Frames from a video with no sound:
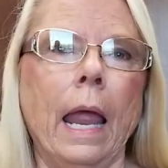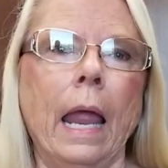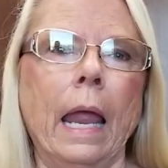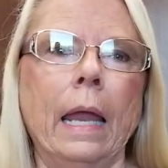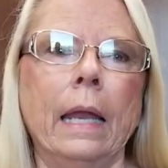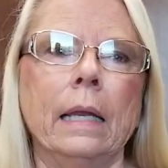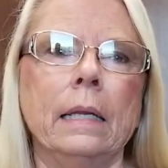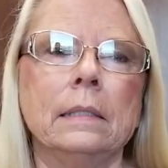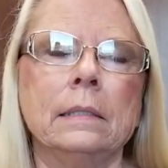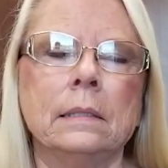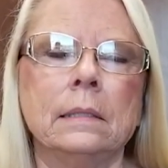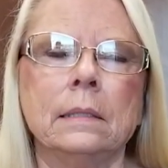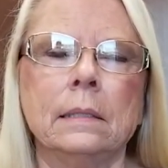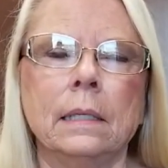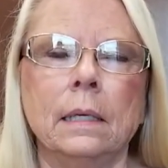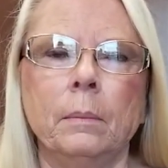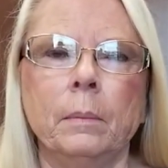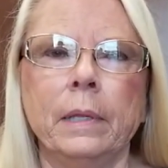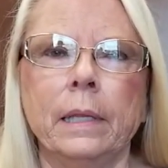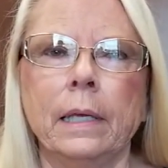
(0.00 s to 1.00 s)
and he says,
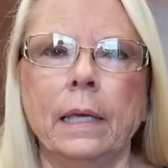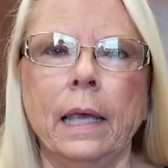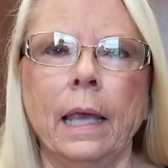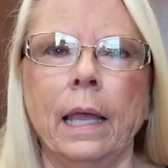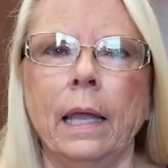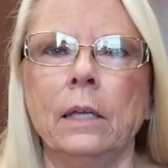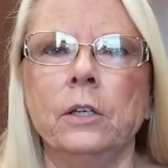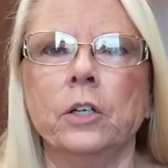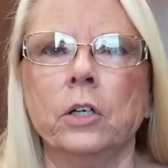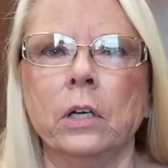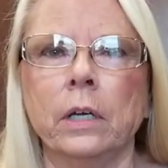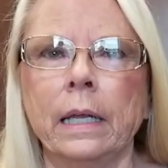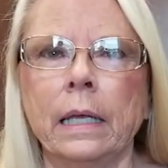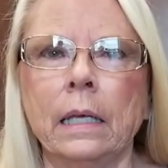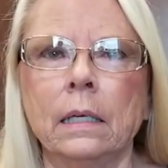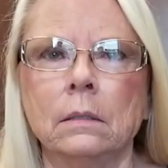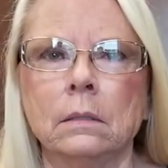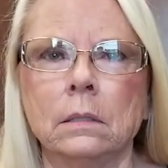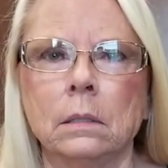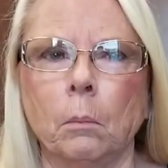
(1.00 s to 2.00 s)
give me the cane. You're going to
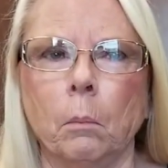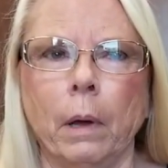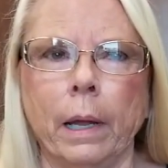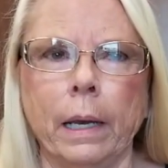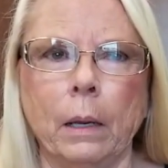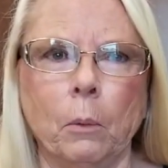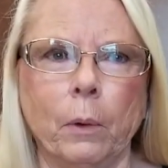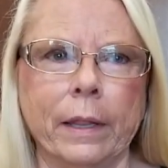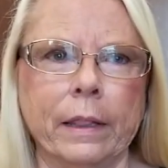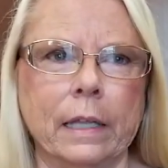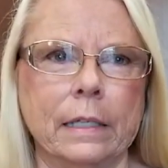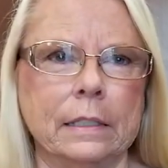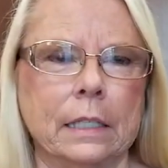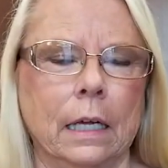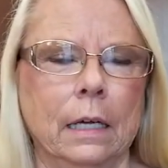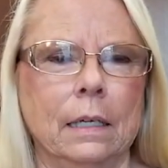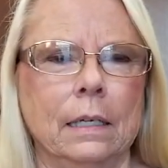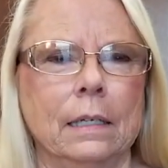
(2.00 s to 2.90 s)
kill somebody with it.